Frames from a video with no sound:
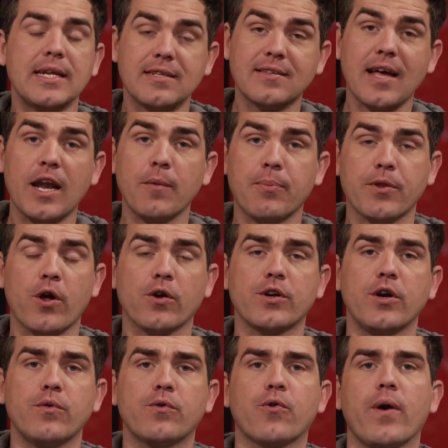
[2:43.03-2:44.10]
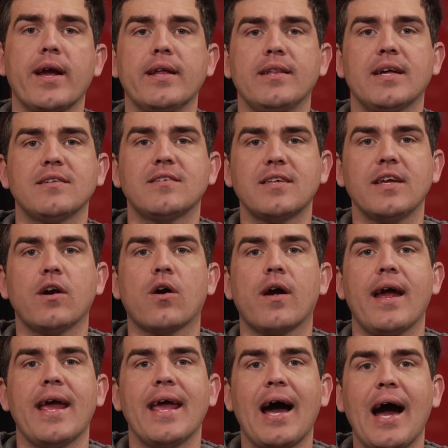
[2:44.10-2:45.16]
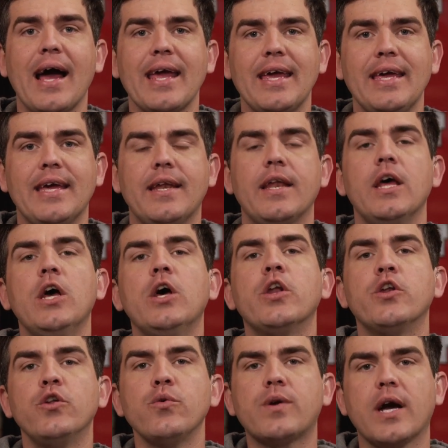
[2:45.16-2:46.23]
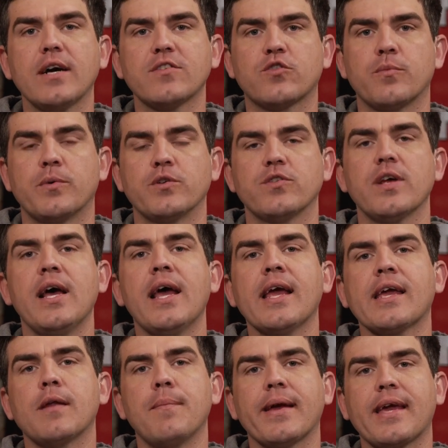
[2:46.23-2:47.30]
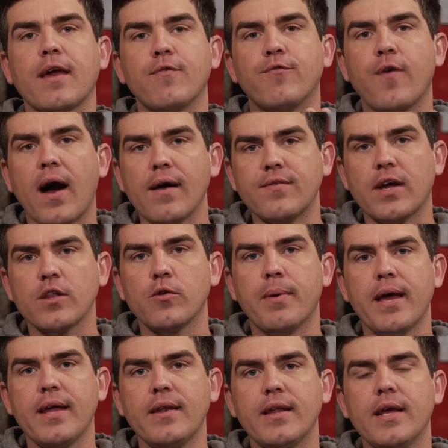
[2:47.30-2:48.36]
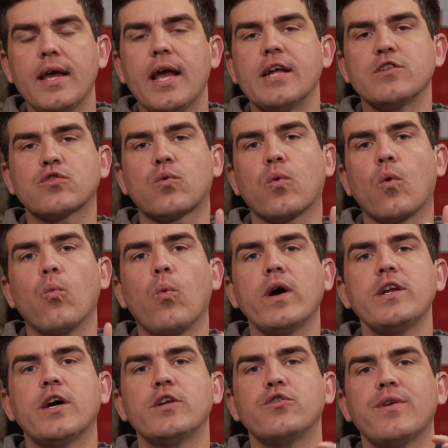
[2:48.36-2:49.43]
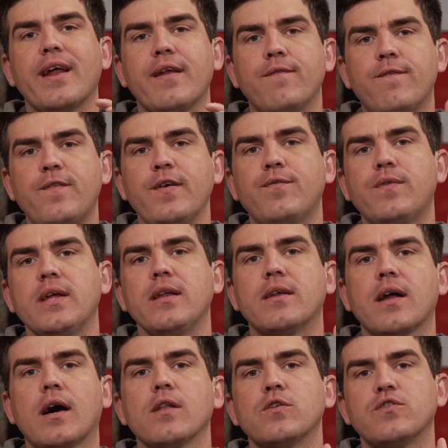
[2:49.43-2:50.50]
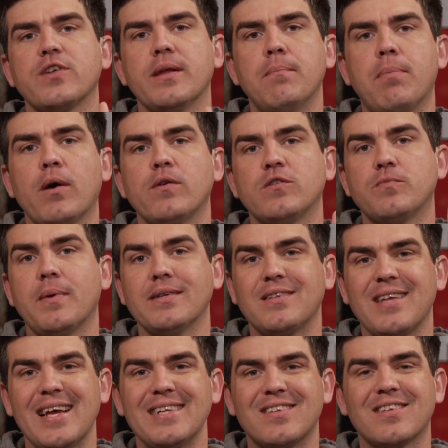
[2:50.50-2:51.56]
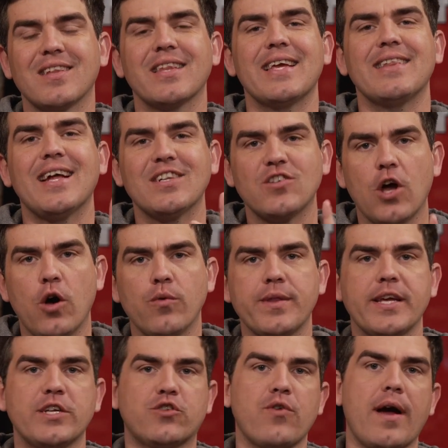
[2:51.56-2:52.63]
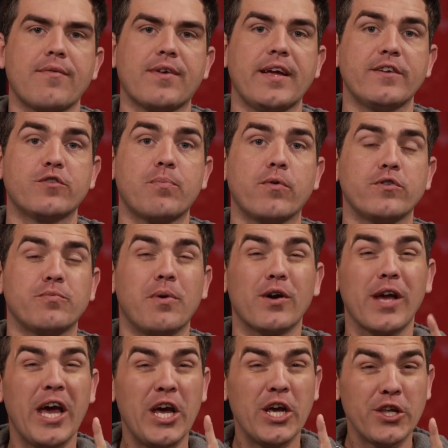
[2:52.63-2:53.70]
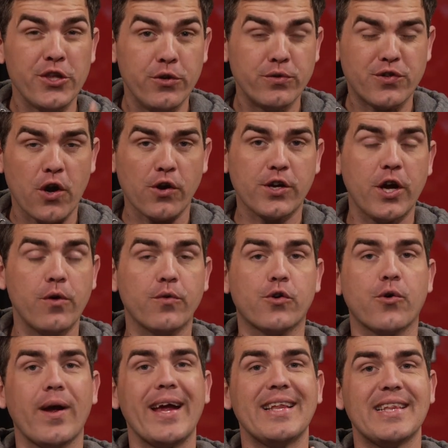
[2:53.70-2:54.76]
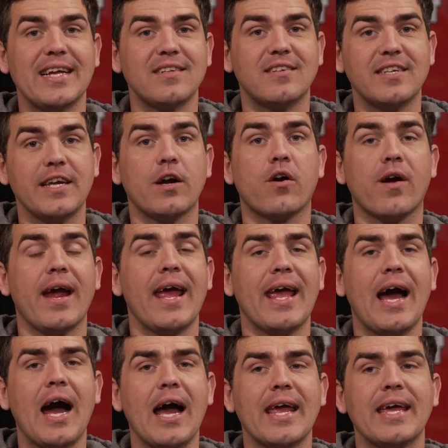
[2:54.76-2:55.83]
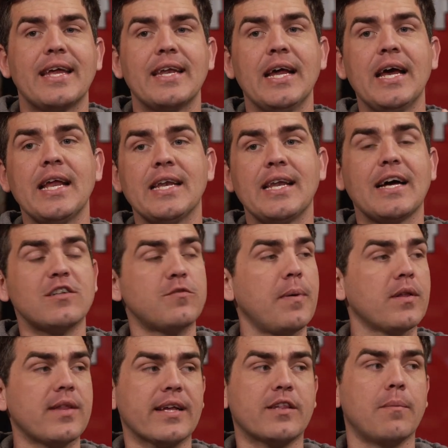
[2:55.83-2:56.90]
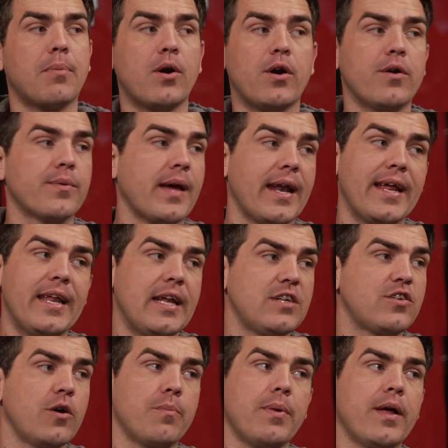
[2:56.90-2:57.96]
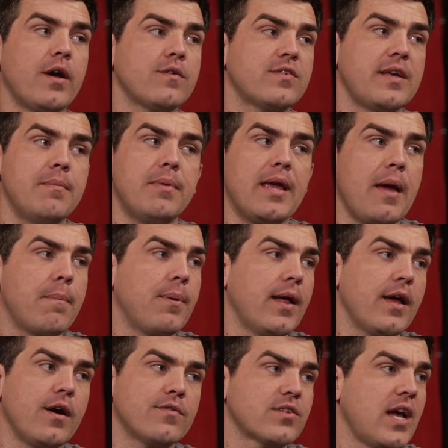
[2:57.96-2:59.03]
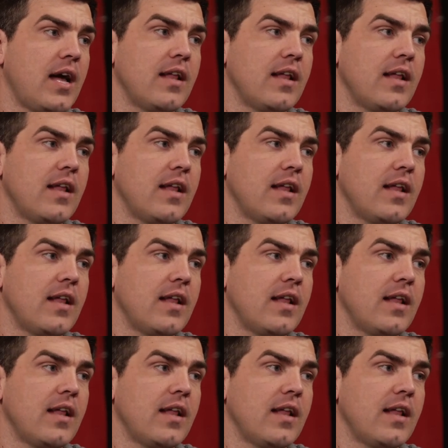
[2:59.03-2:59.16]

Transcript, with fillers: and sign up with our code CRAIN, that's C R A I N, new customers can make a $5 bet and score $150 in bonus bets instantly. That's only at DraftKings Sportsbook. Use our code CRAIN, that's C R A I N, not spelled like the bird. We've got NHL playoffs, NBA playoffs,